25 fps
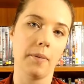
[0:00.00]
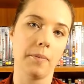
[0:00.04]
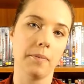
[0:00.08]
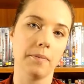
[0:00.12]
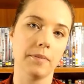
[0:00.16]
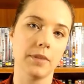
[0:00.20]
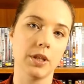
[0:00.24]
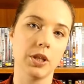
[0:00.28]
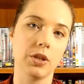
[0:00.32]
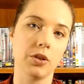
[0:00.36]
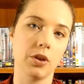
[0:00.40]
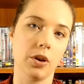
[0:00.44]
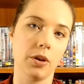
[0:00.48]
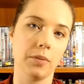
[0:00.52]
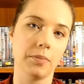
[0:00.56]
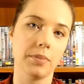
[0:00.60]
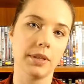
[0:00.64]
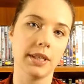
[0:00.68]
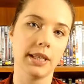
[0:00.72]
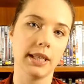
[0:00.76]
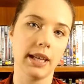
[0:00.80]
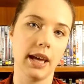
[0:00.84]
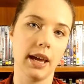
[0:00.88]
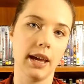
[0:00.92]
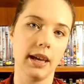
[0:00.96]

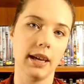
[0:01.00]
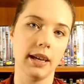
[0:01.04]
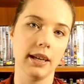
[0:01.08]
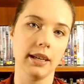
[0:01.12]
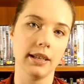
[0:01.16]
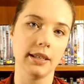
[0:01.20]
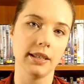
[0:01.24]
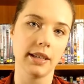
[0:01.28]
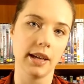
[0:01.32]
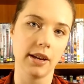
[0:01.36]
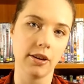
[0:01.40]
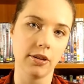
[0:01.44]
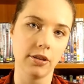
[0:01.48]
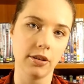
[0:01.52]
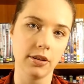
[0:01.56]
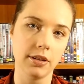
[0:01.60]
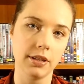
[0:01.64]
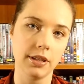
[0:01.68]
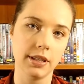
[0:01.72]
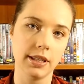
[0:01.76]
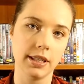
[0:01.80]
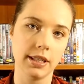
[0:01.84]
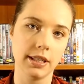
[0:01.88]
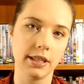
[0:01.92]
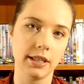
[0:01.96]
stops a
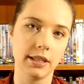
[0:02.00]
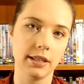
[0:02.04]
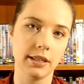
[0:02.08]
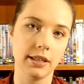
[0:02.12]
terrorist.